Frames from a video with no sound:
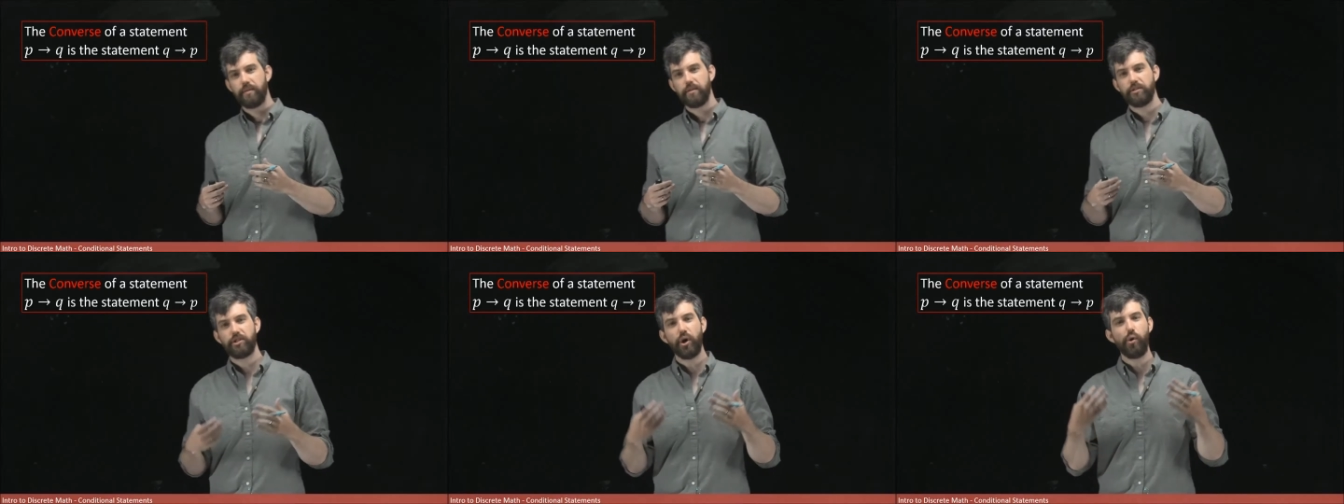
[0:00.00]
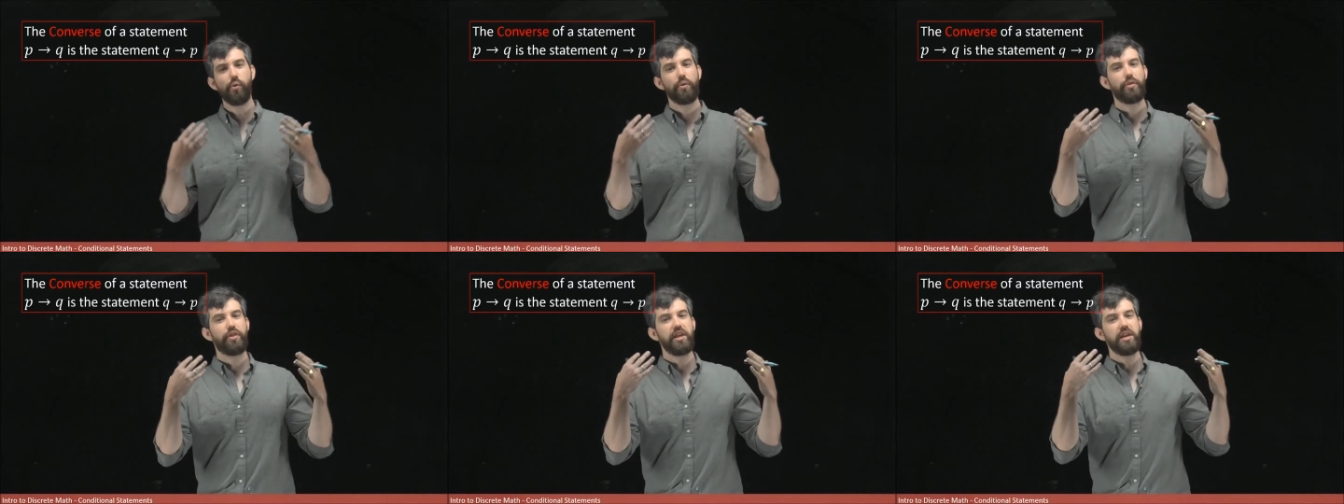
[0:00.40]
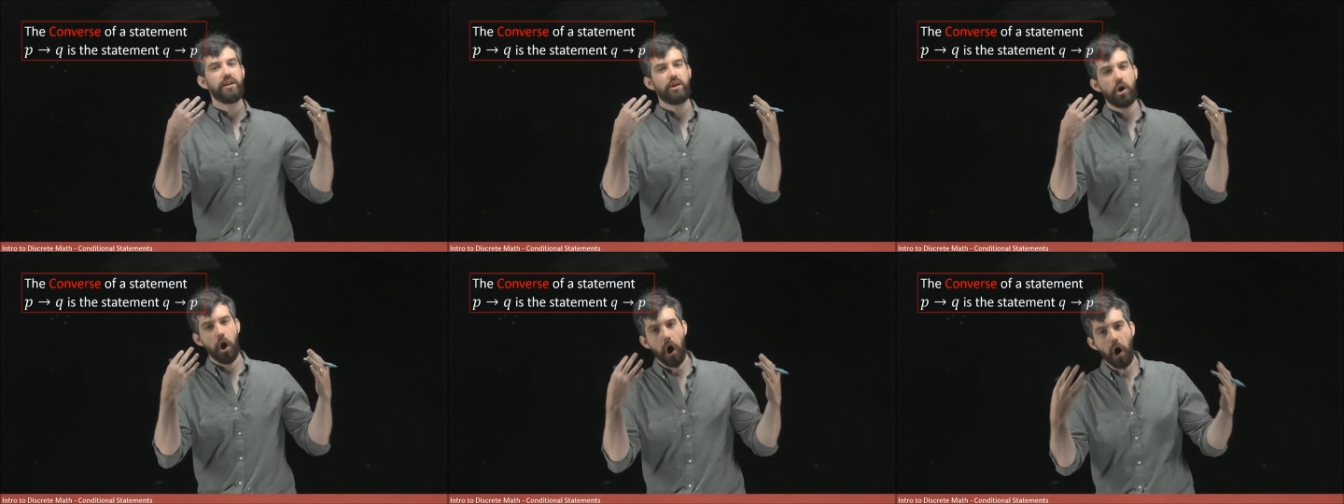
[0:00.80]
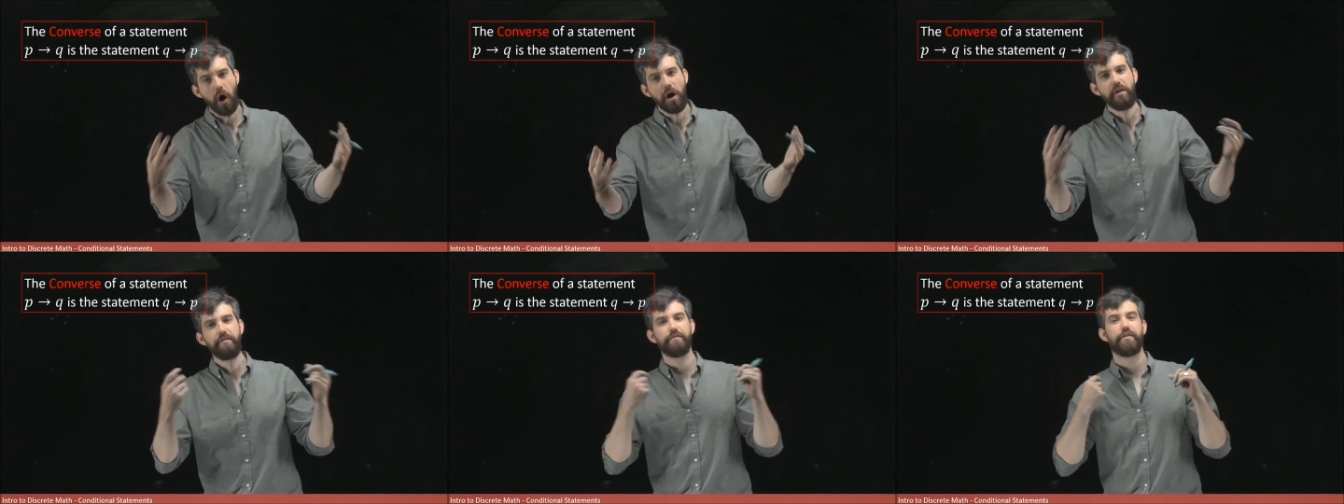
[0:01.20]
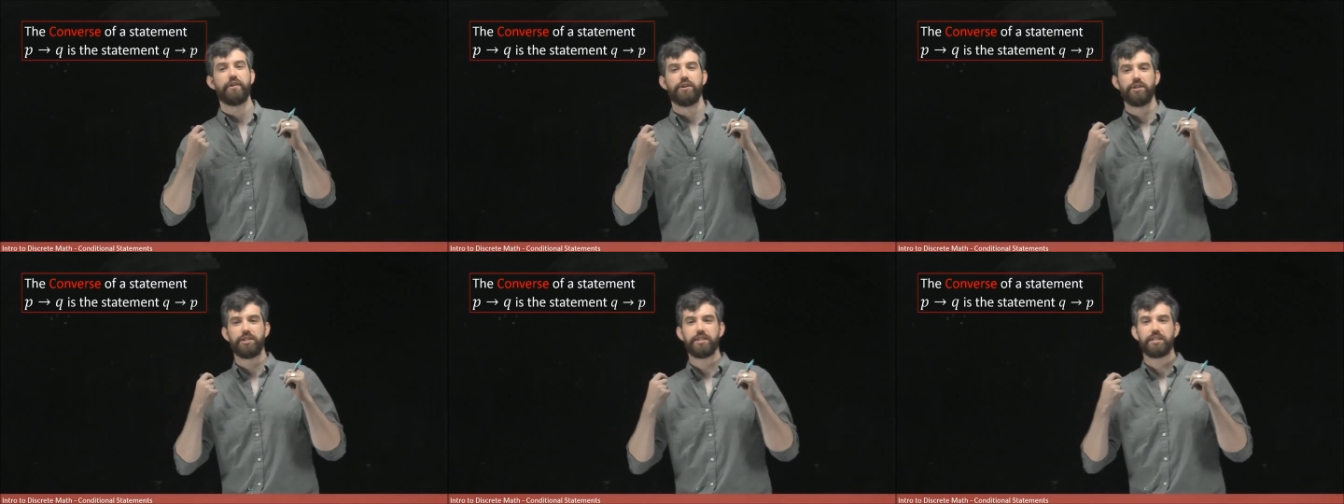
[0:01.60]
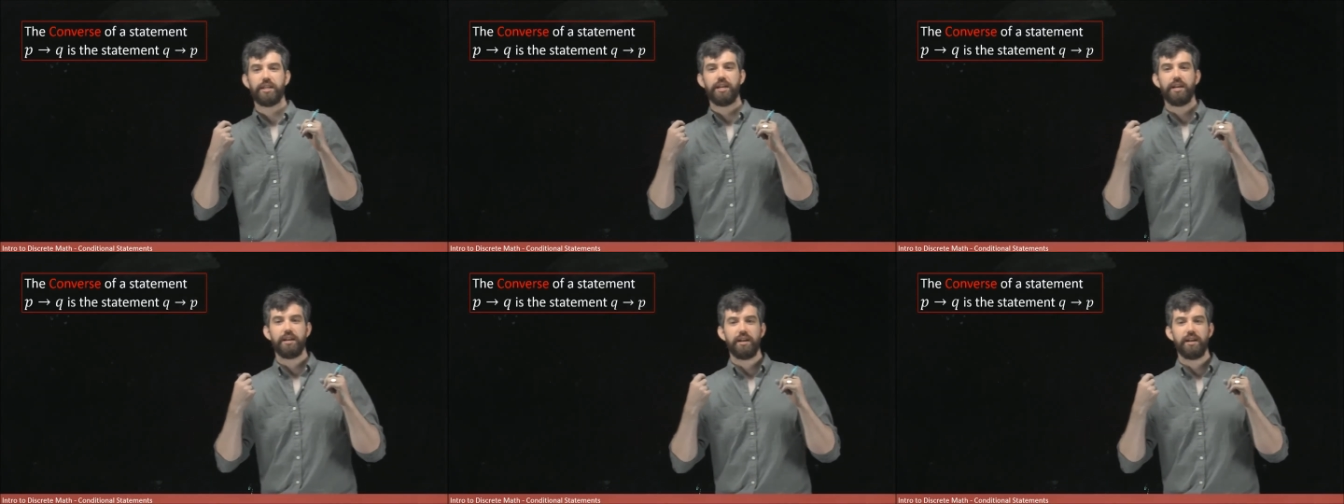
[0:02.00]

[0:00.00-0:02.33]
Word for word: So the converse